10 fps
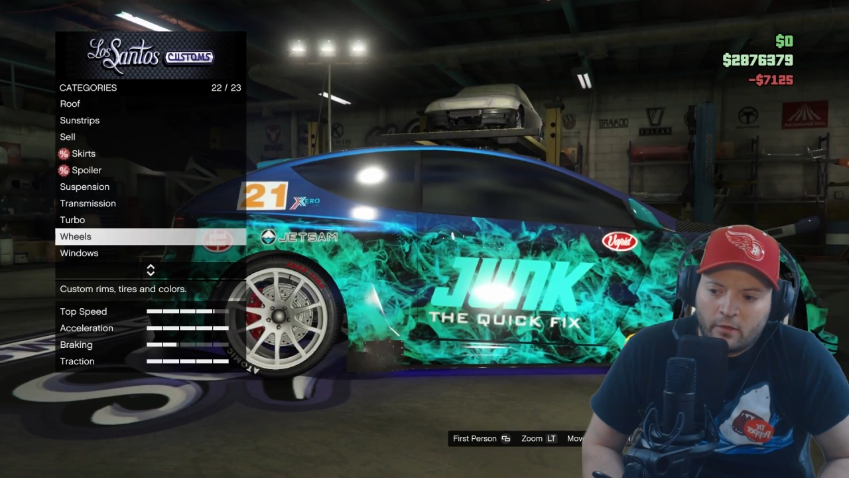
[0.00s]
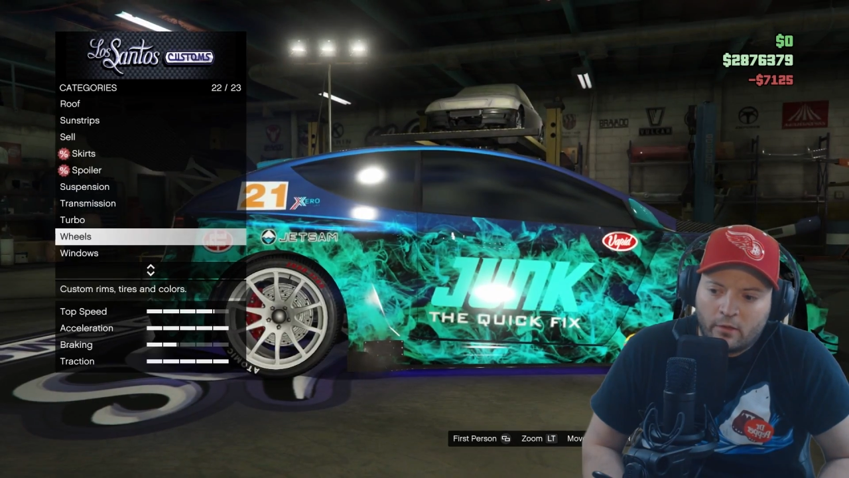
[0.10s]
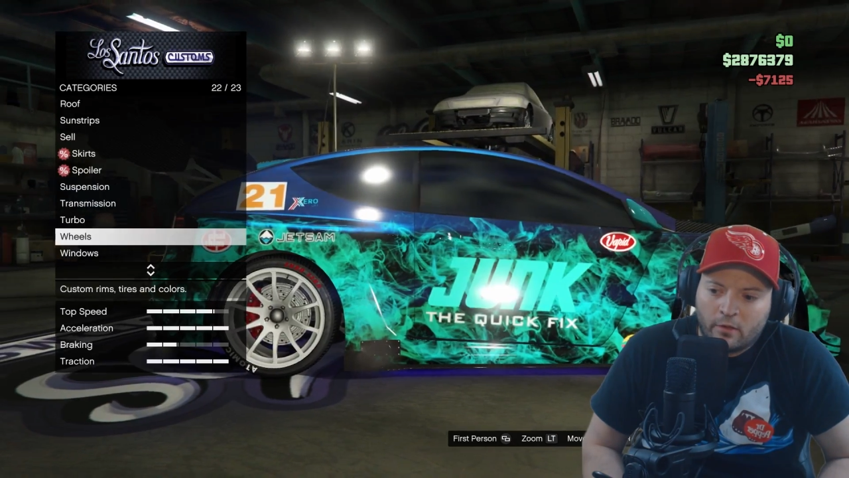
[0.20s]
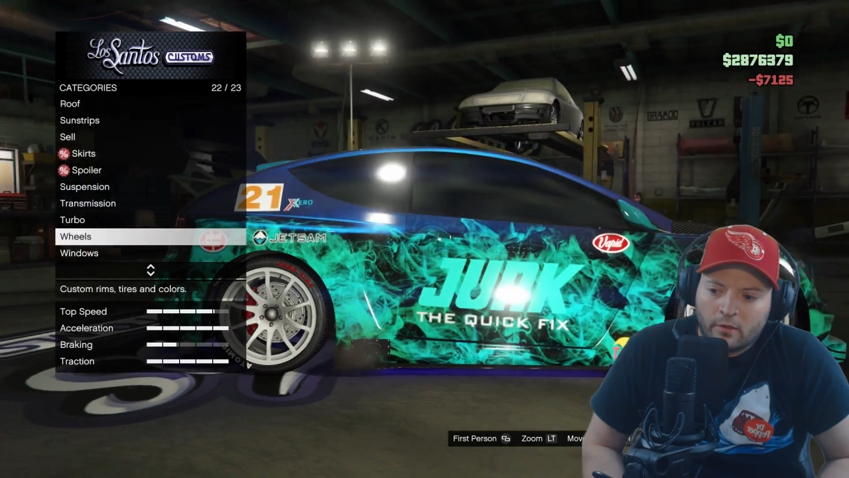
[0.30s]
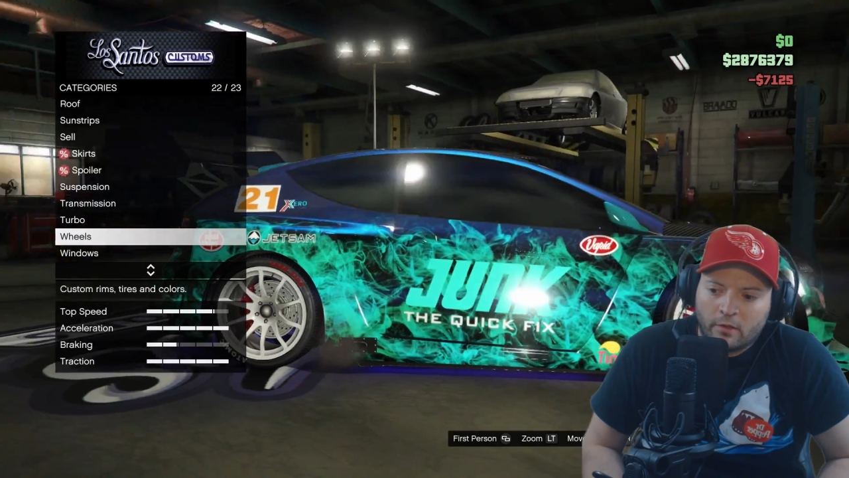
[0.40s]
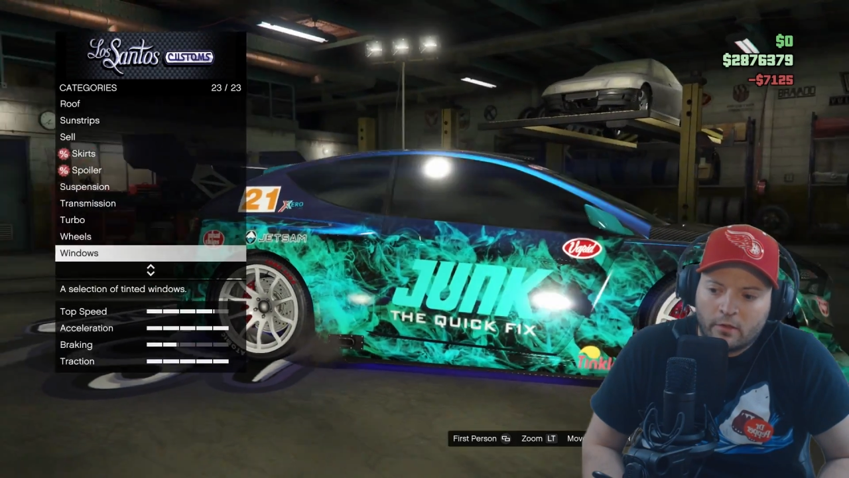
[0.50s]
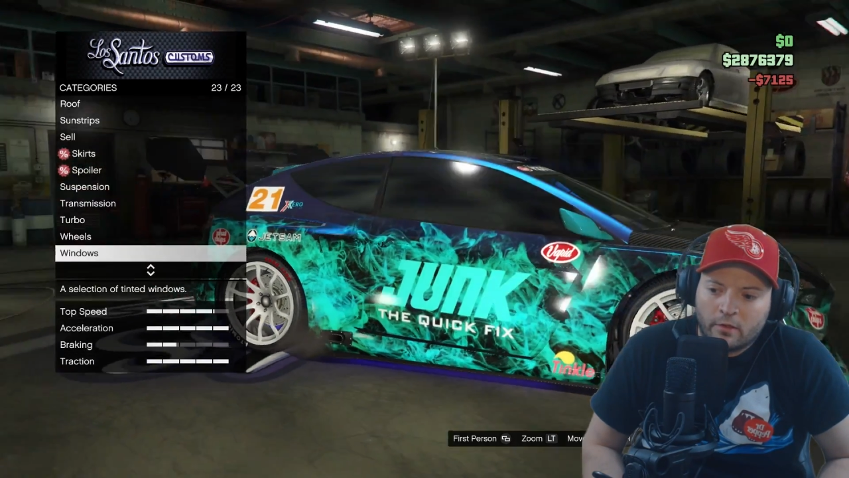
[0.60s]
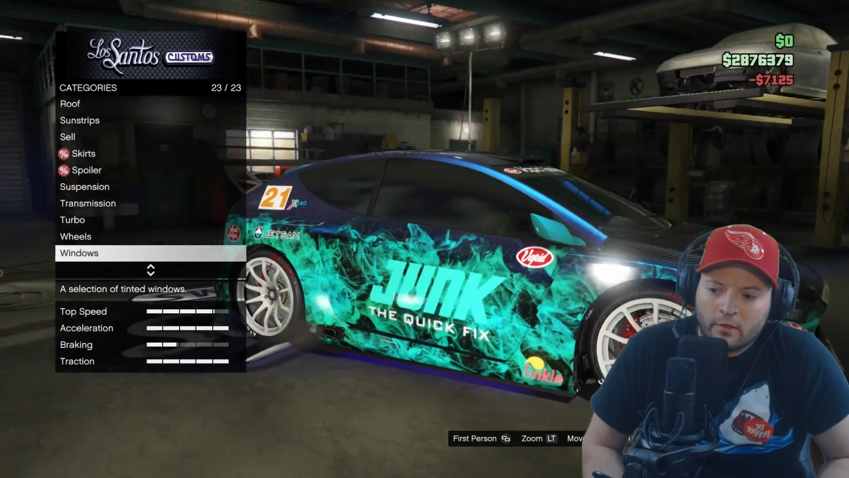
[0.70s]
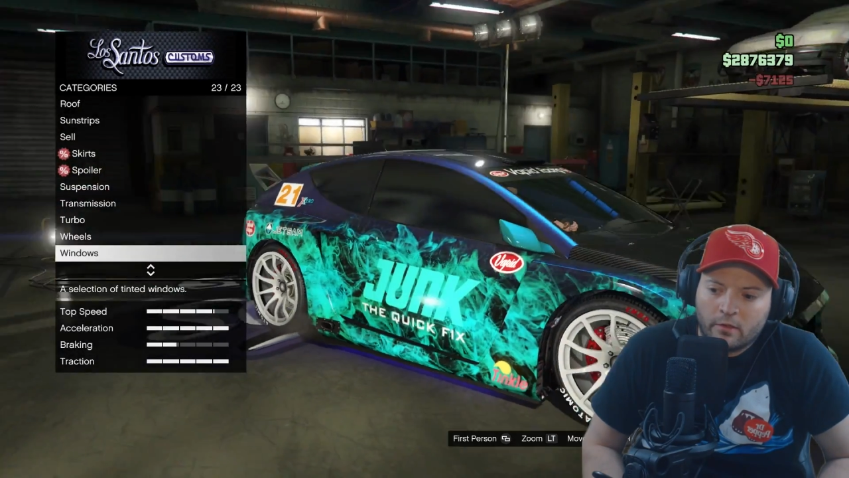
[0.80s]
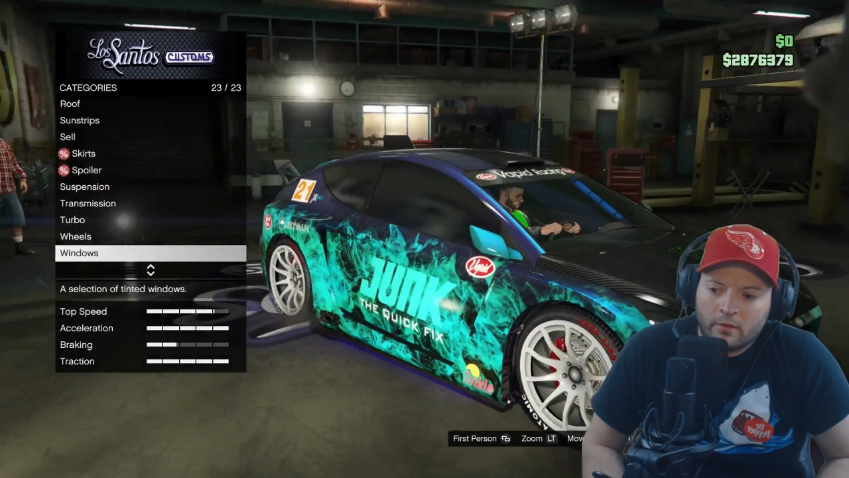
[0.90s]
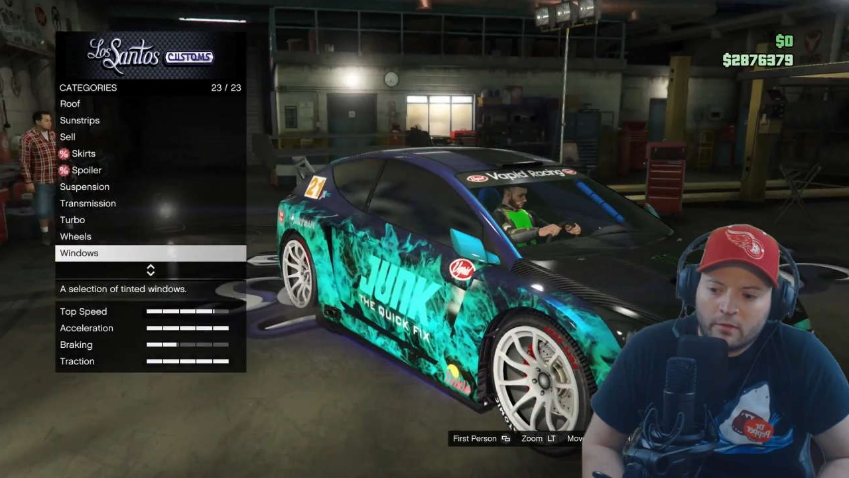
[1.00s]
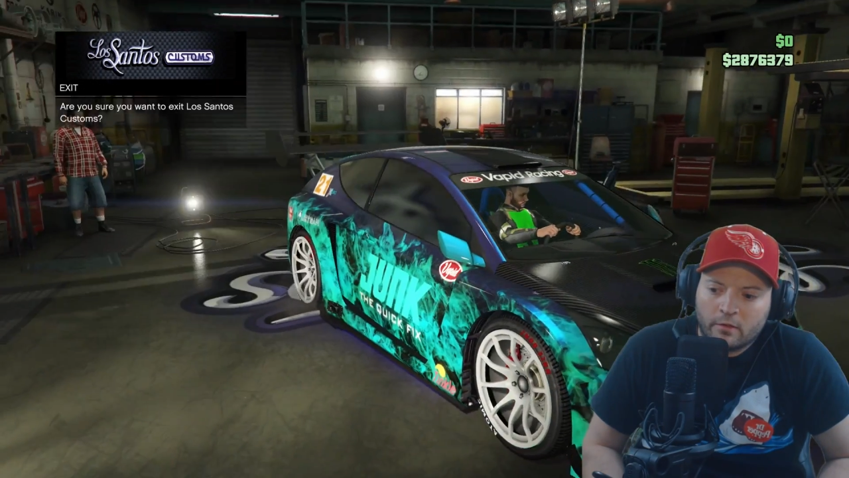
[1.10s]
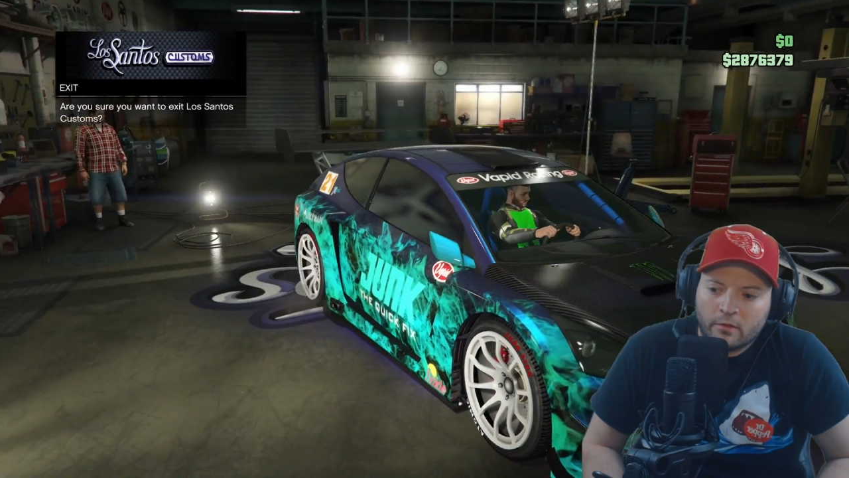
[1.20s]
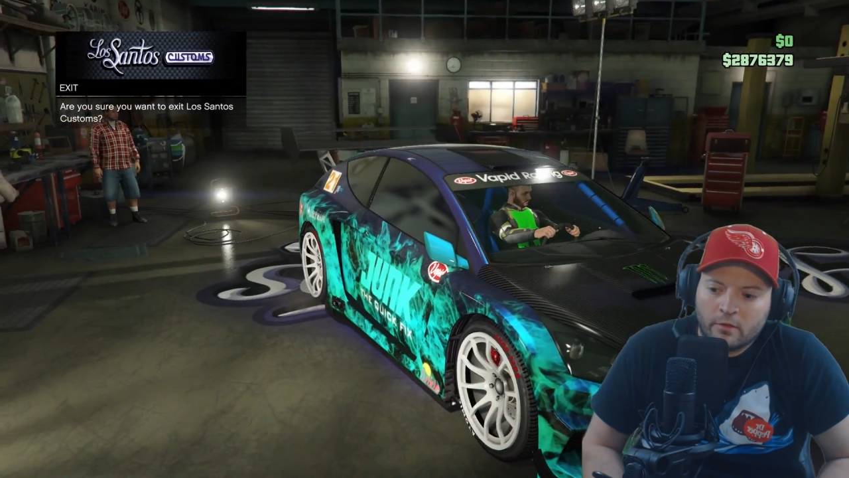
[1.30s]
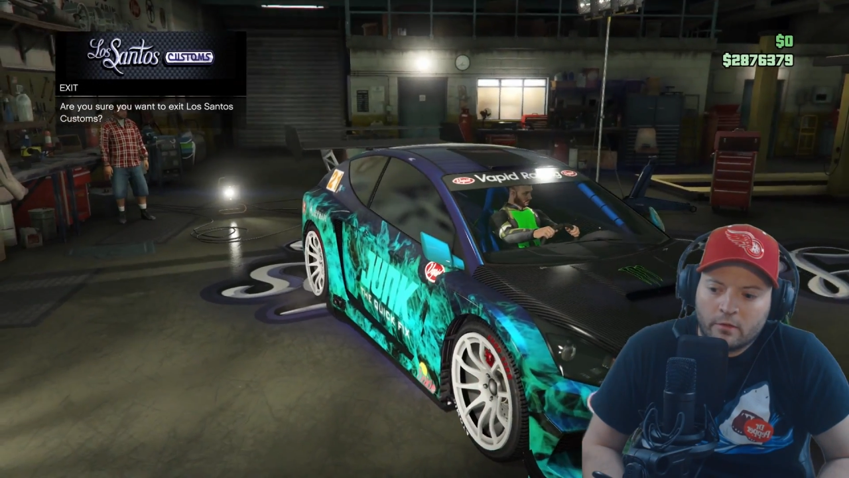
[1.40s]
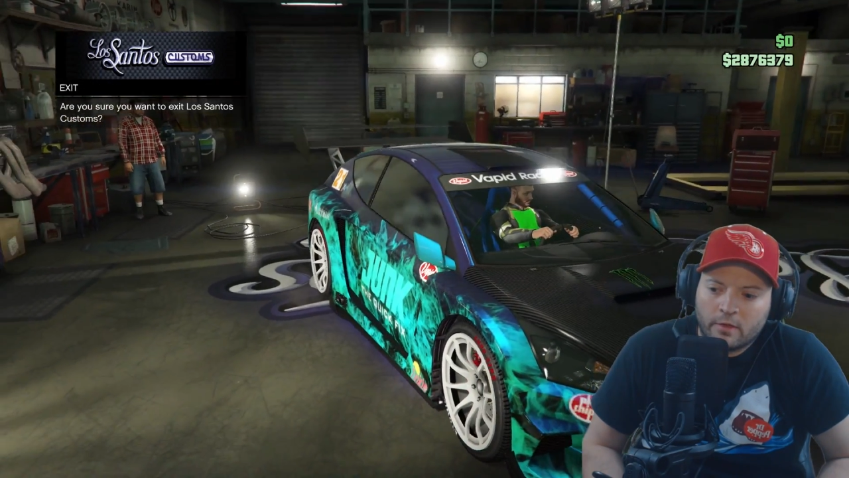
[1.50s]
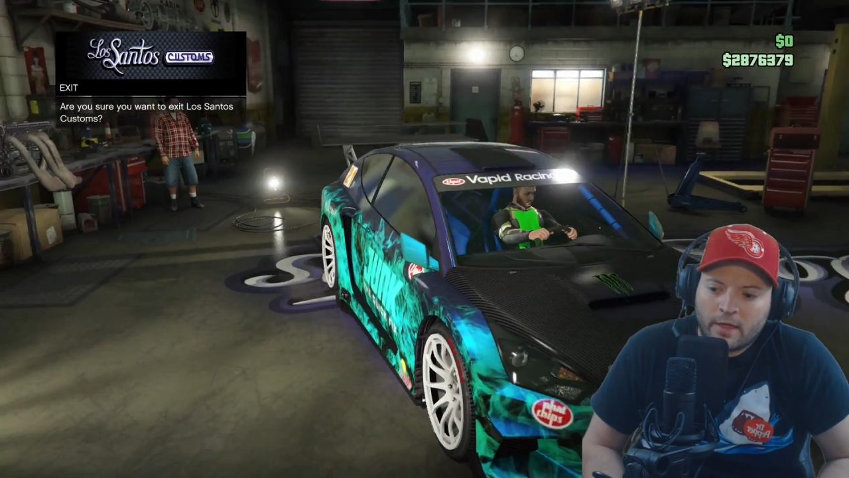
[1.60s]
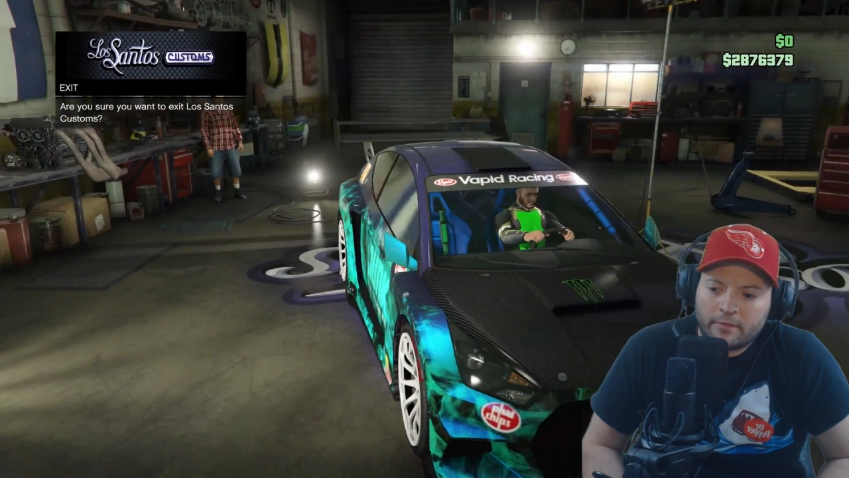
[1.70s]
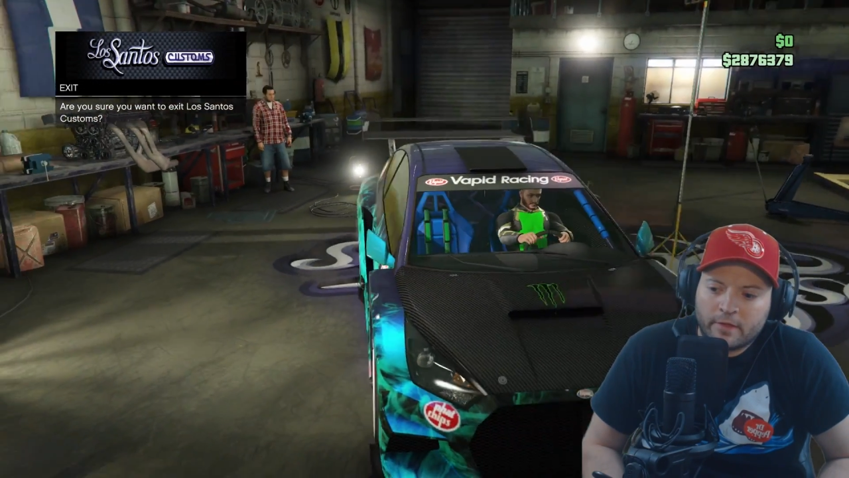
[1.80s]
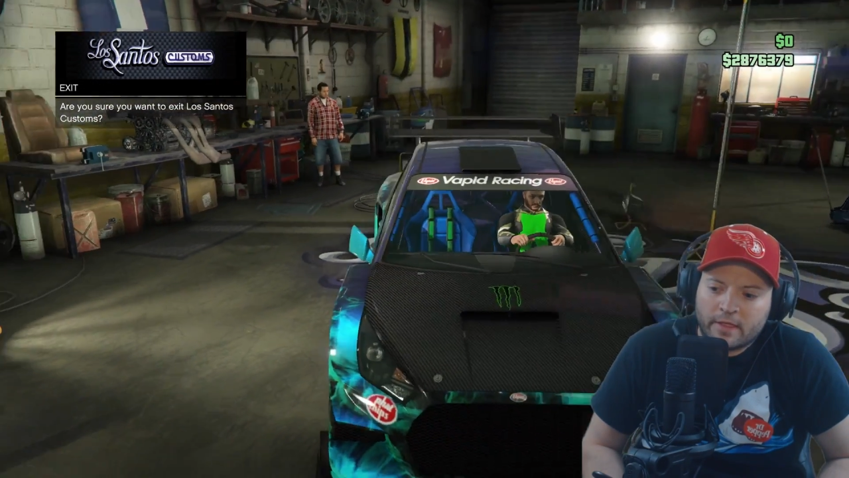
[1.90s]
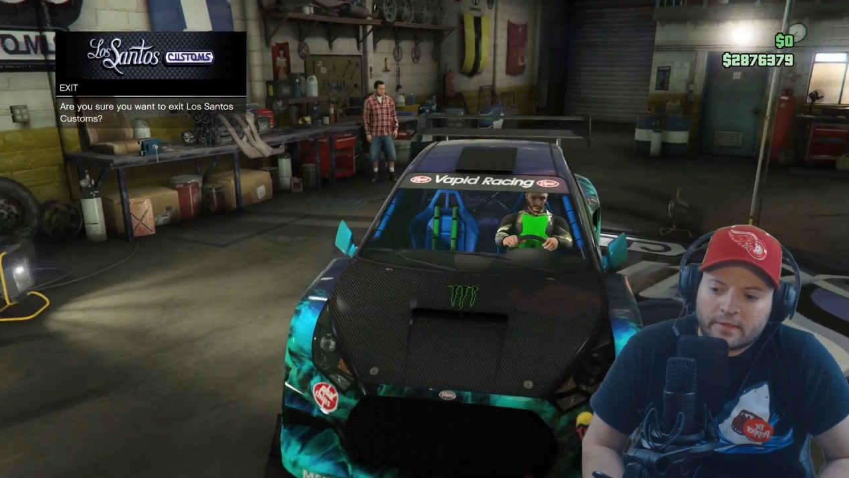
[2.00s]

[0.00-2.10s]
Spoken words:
Or after